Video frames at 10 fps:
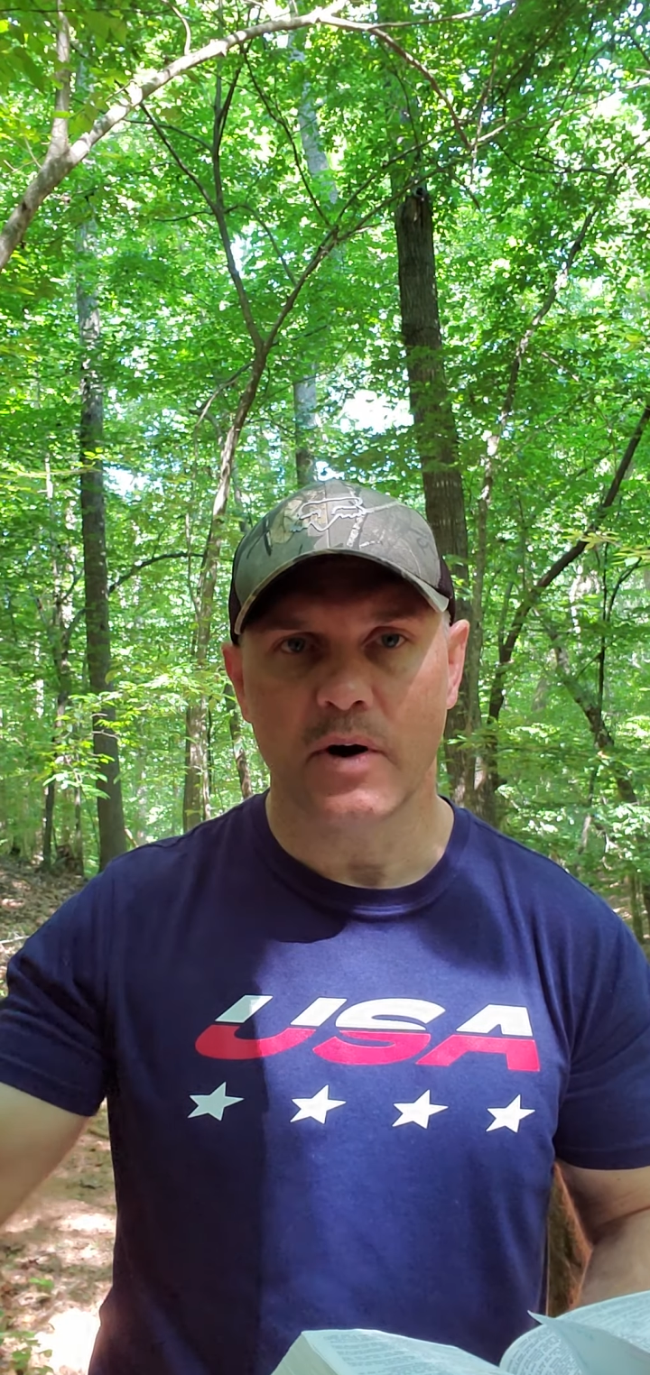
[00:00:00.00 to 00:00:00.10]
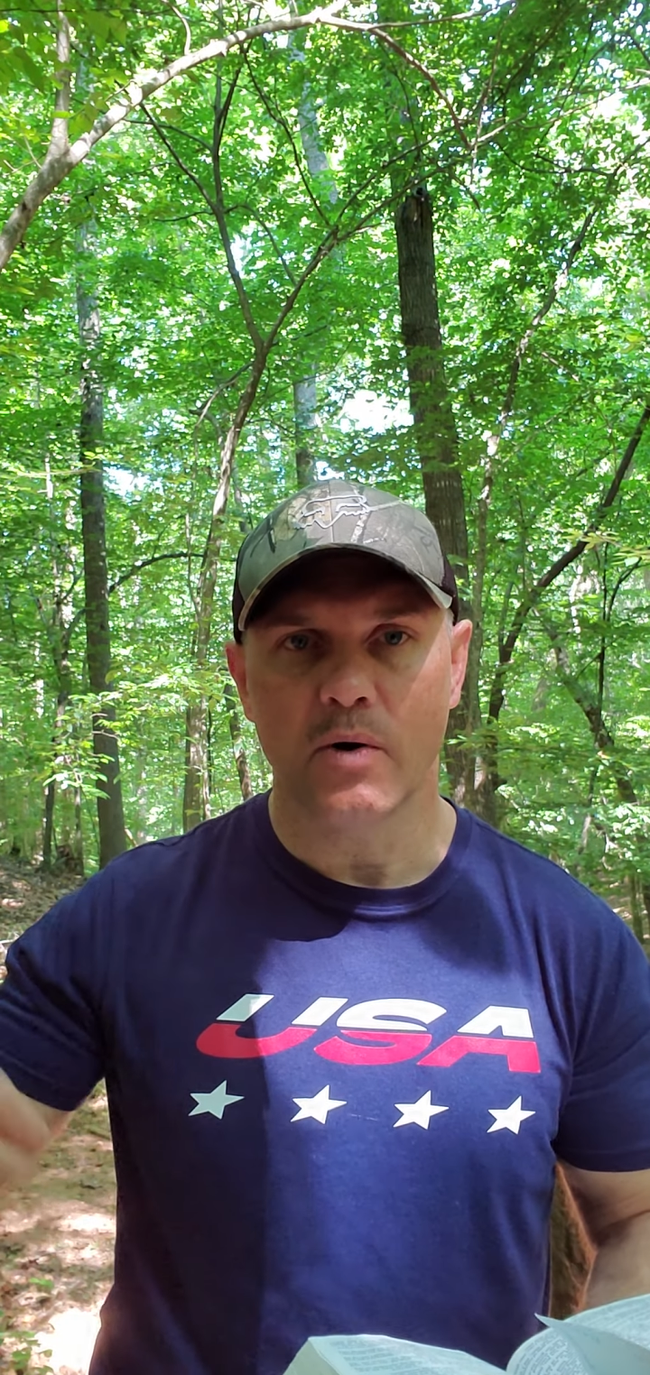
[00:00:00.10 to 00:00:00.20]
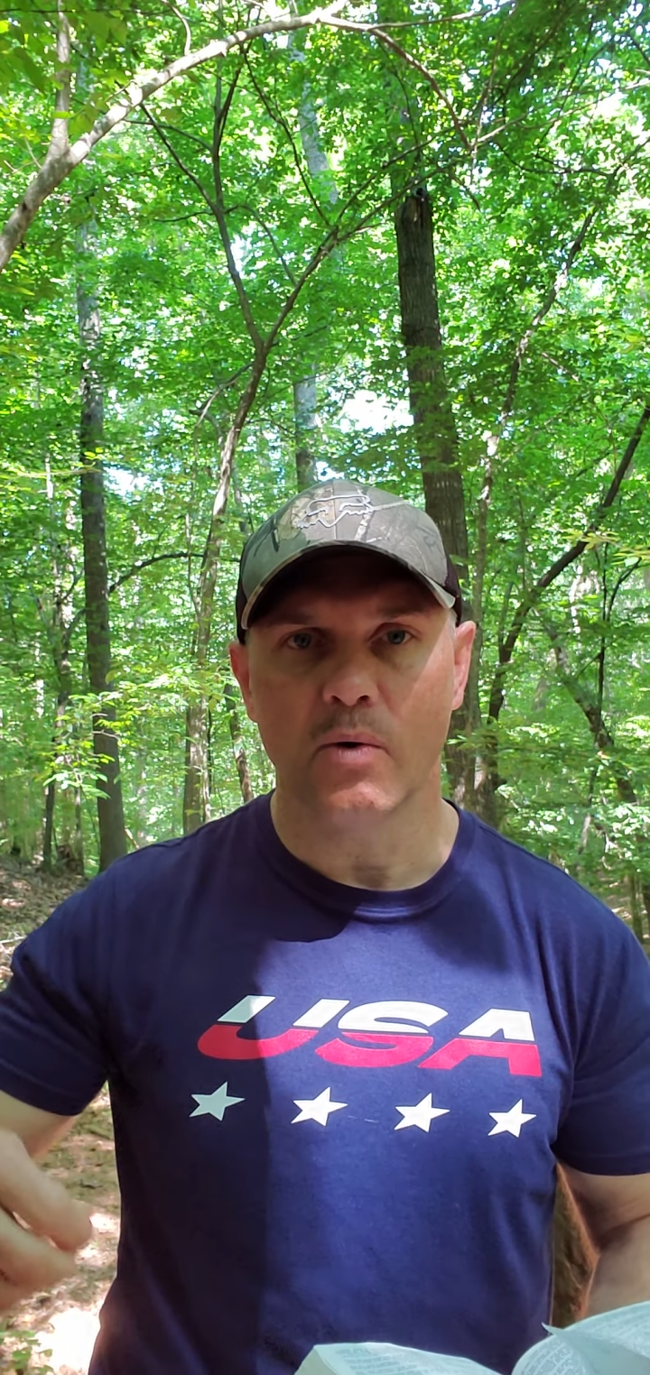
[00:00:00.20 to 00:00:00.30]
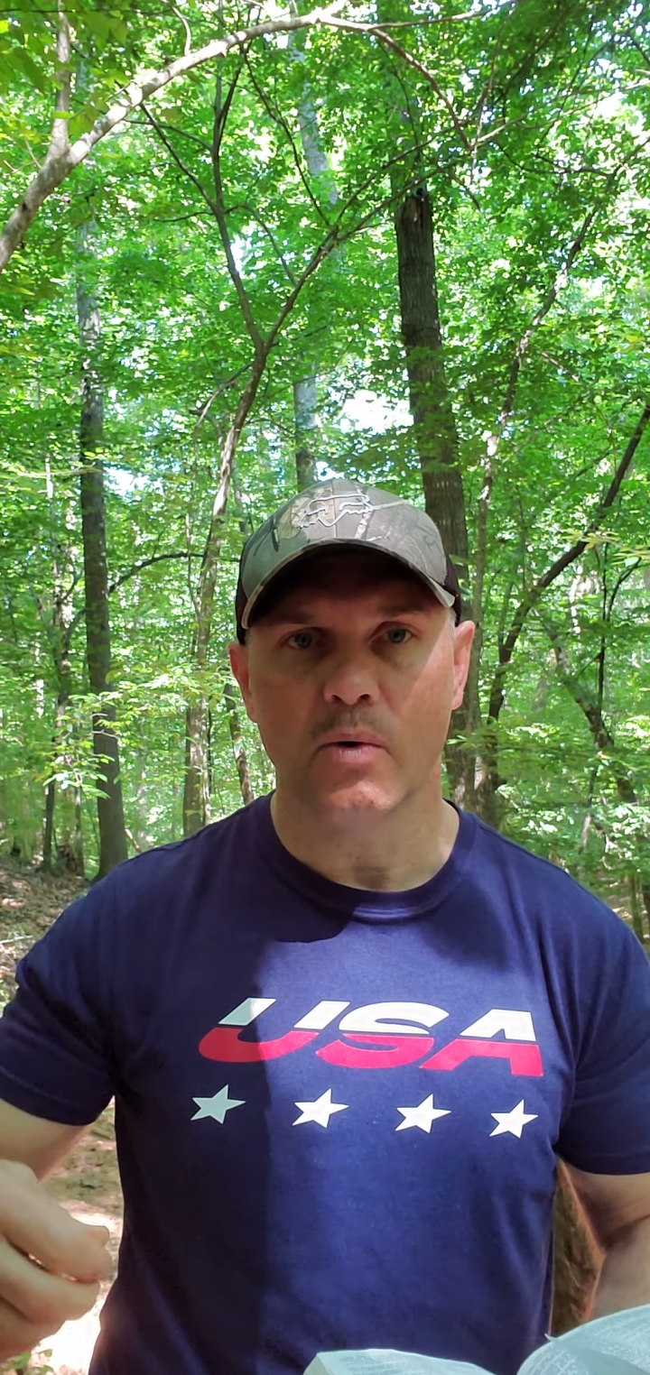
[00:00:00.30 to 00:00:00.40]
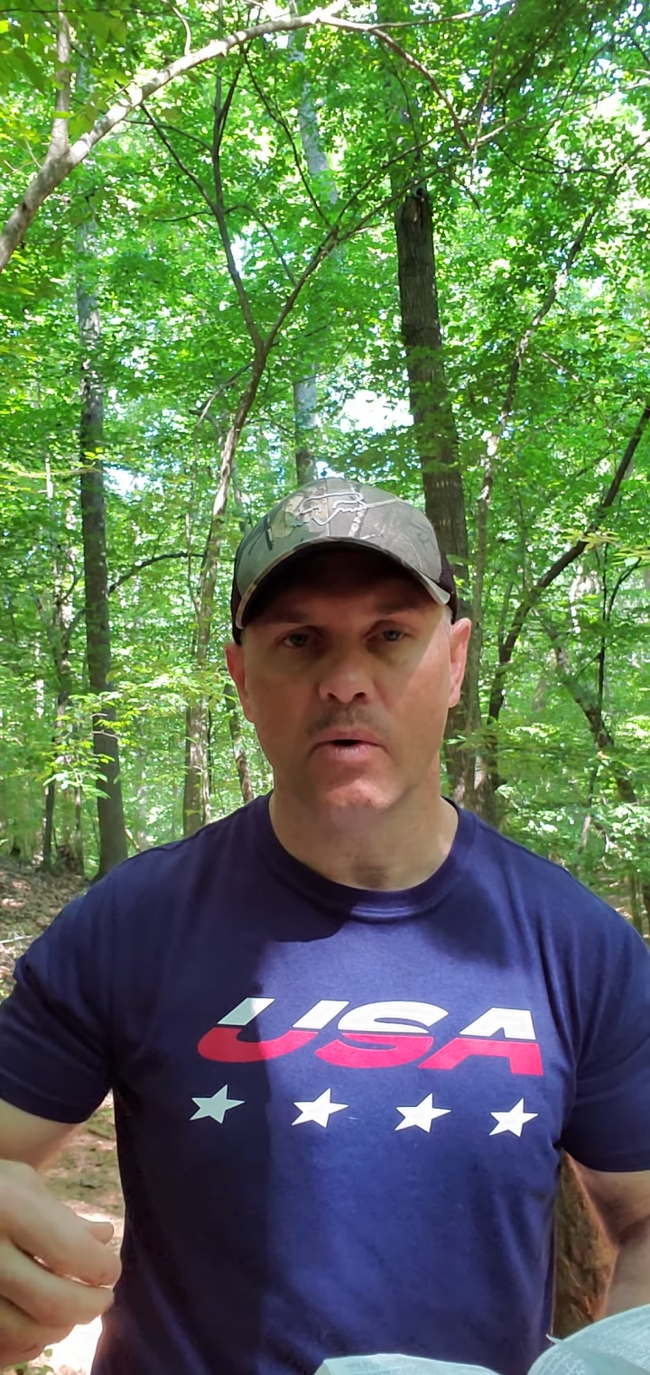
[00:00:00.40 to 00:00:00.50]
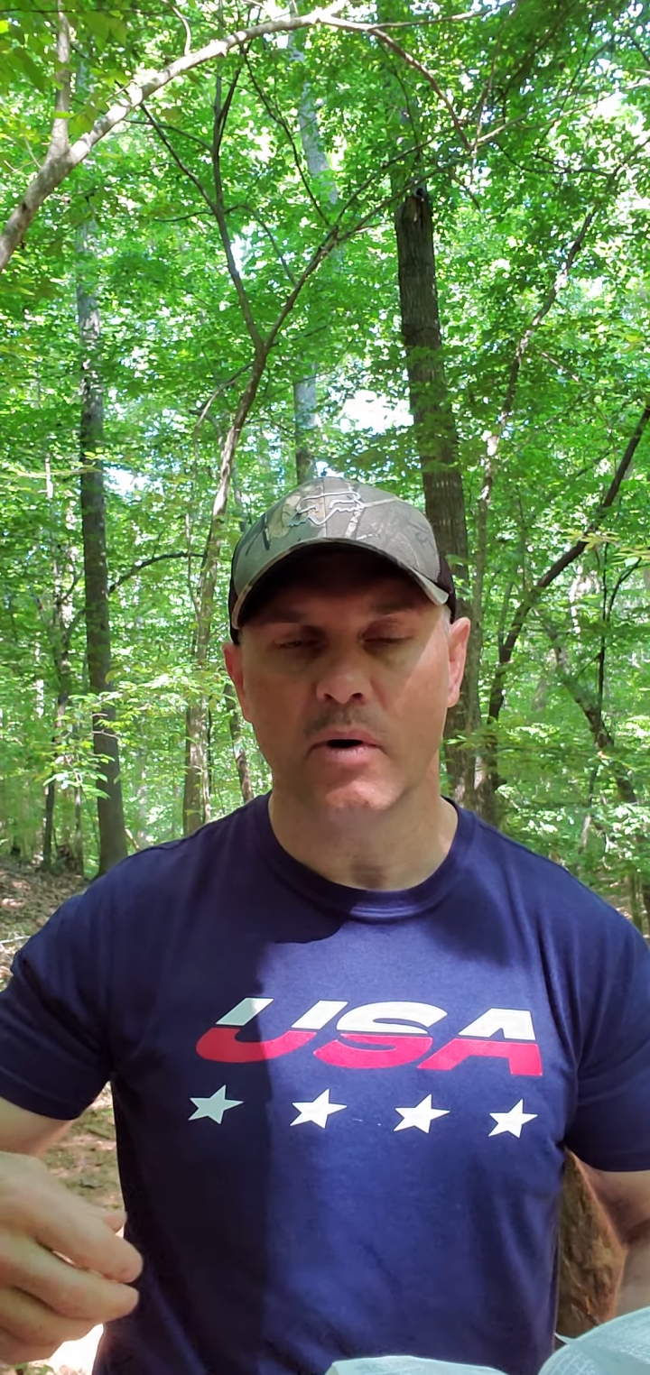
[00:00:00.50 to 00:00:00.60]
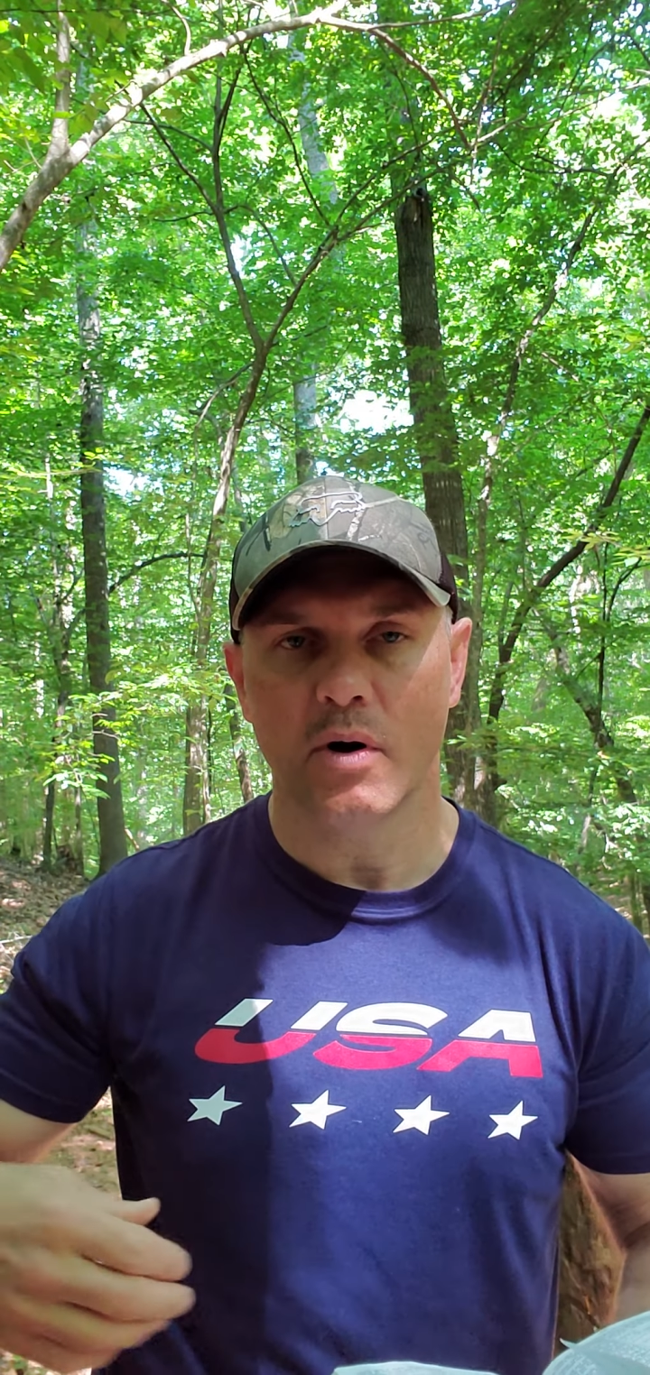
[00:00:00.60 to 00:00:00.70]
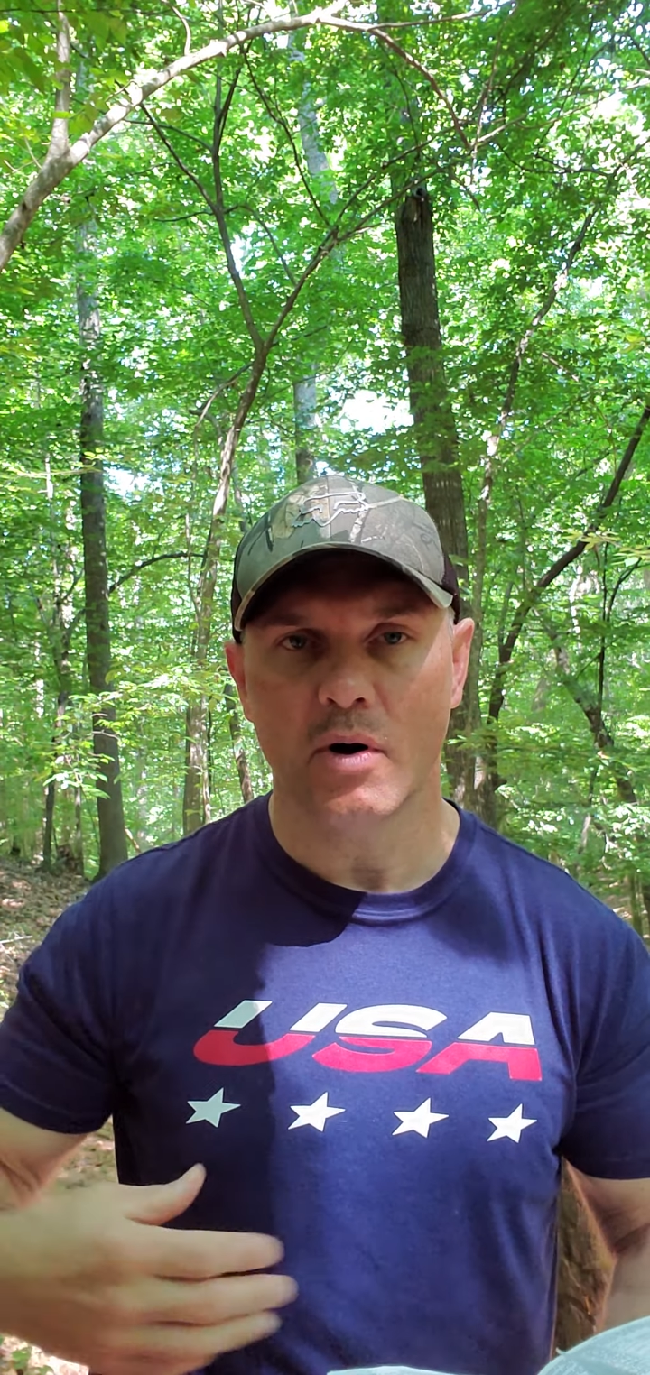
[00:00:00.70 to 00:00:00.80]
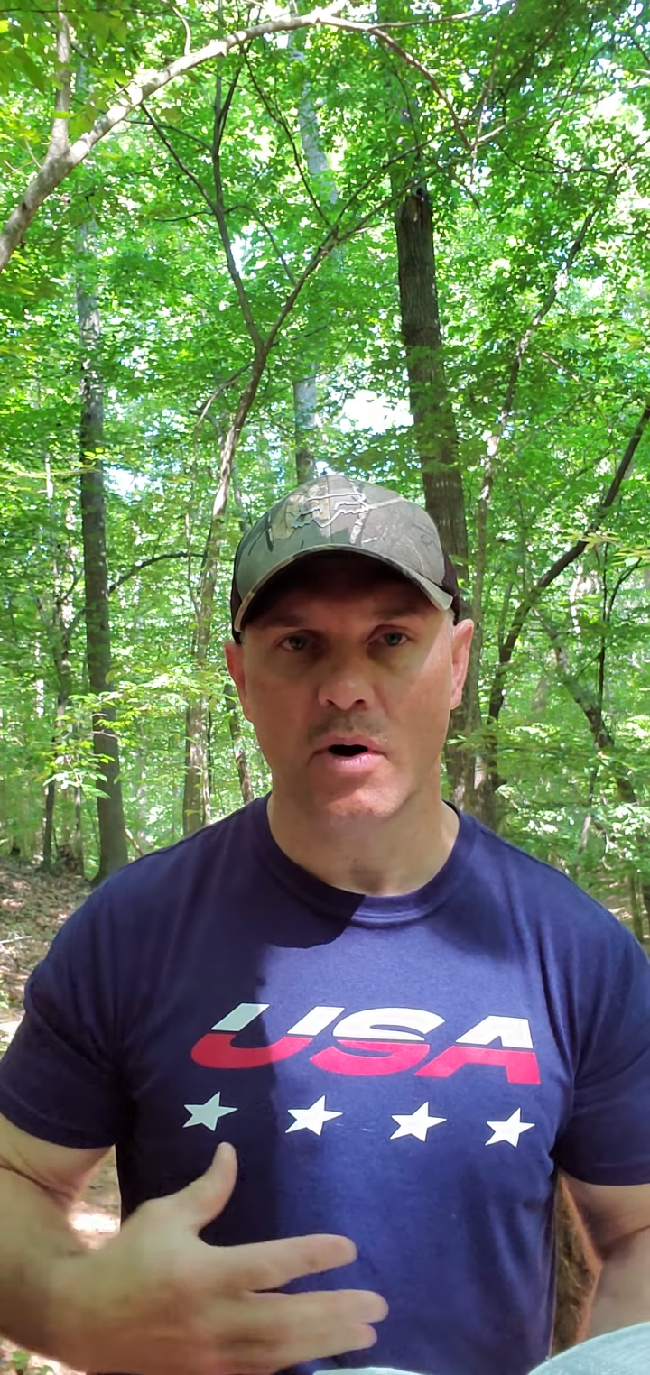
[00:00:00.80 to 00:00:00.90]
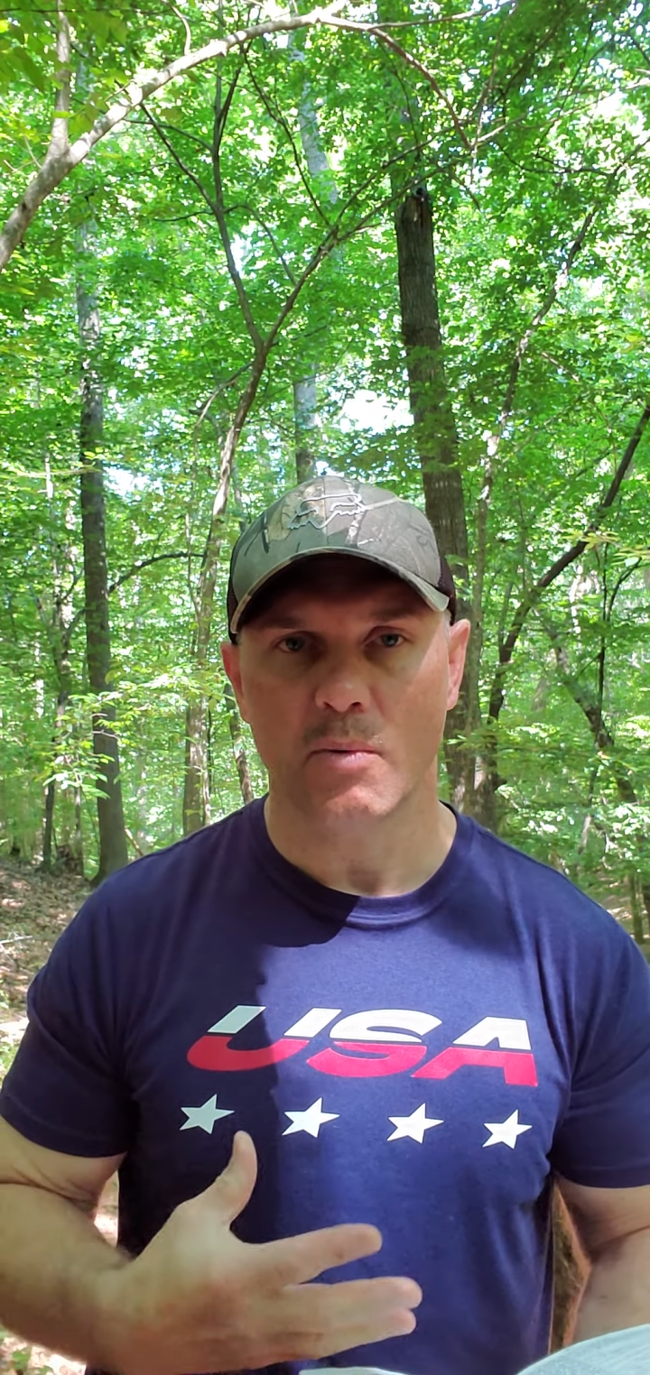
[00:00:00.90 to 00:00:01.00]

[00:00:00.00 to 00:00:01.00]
whole heart,